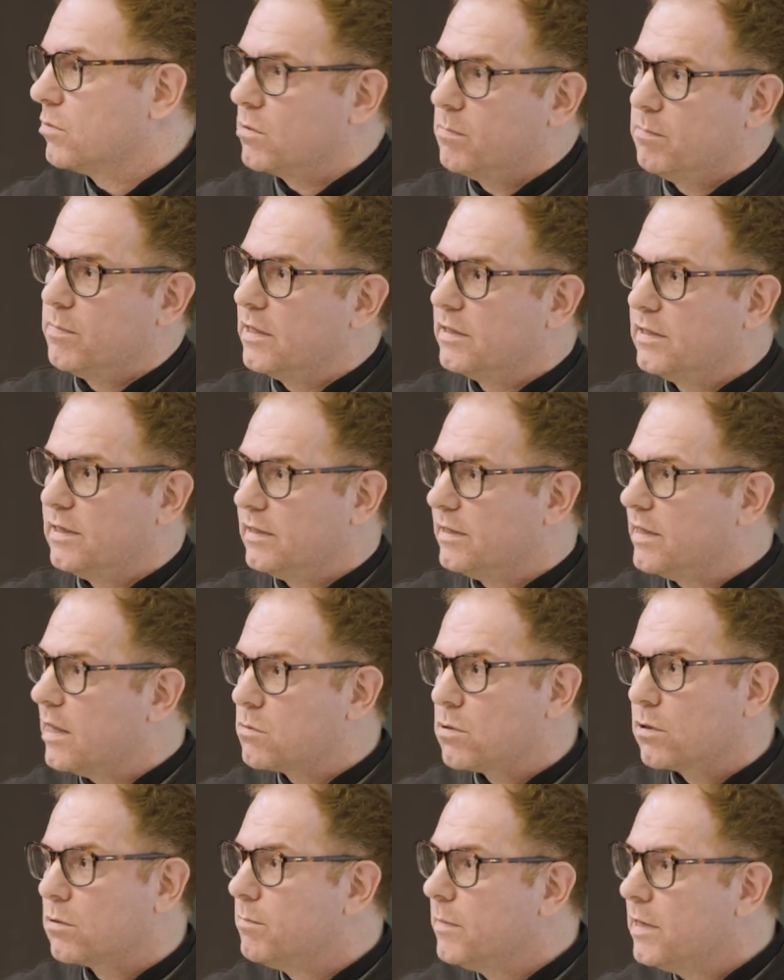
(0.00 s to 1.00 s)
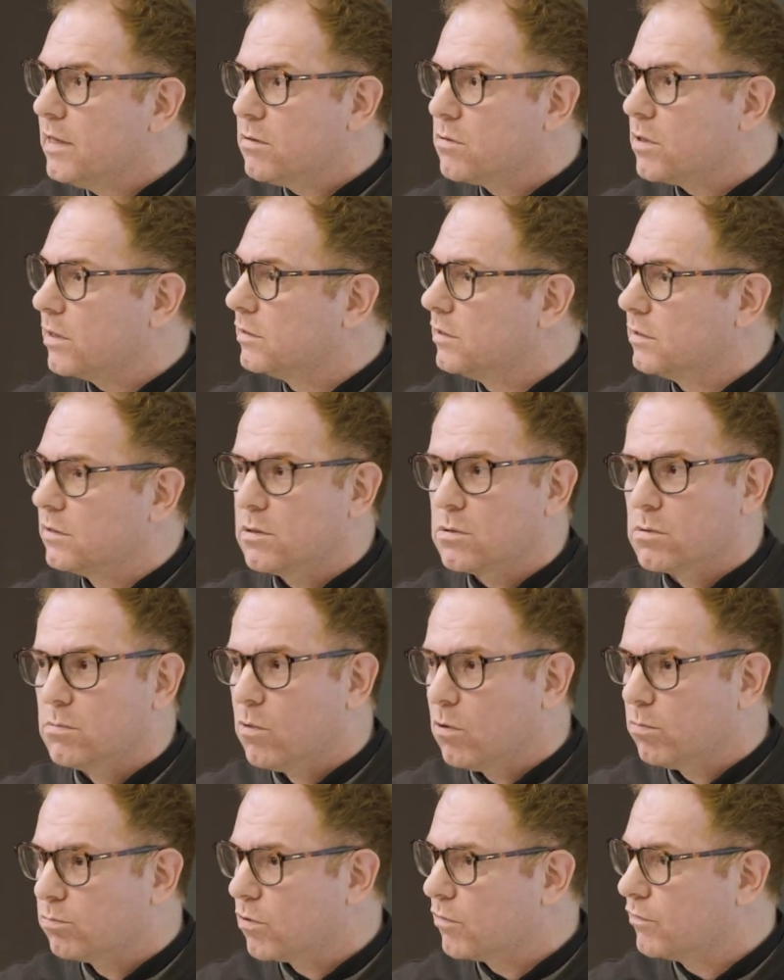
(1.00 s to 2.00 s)
But it doesn't mean that it is
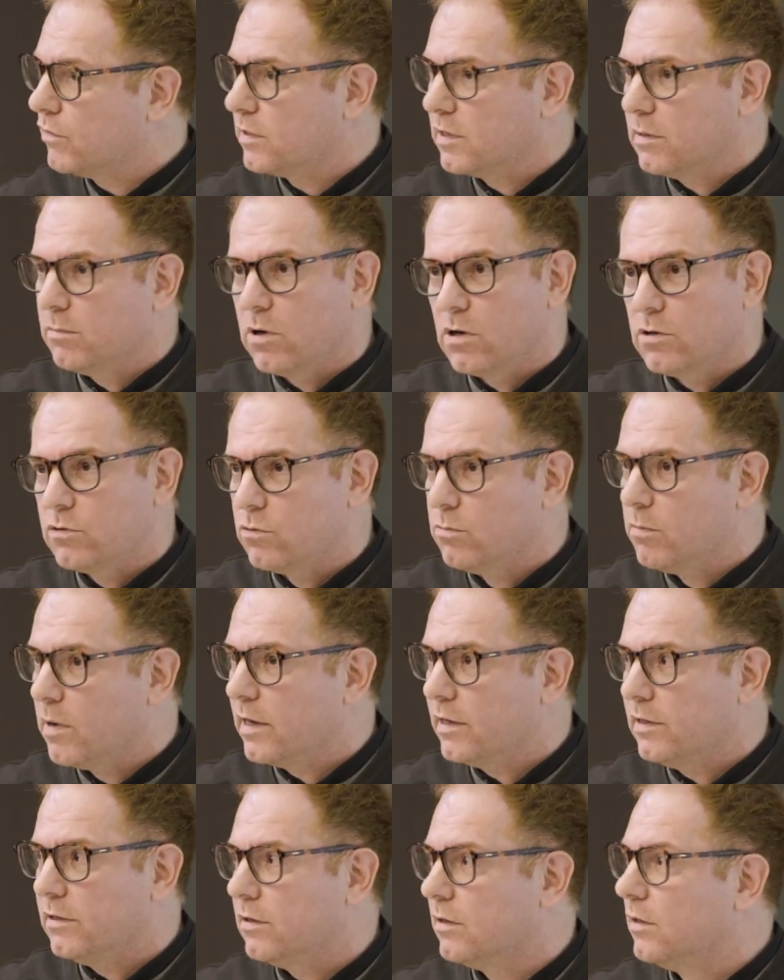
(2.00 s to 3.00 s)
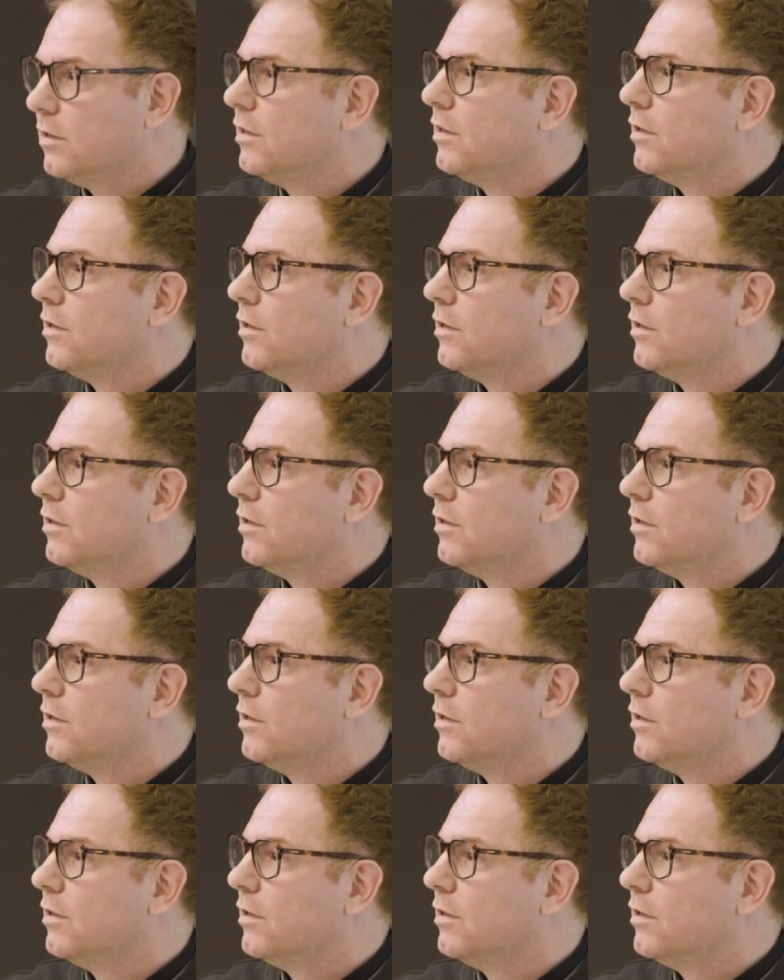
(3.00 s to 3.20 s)
more profitable to mine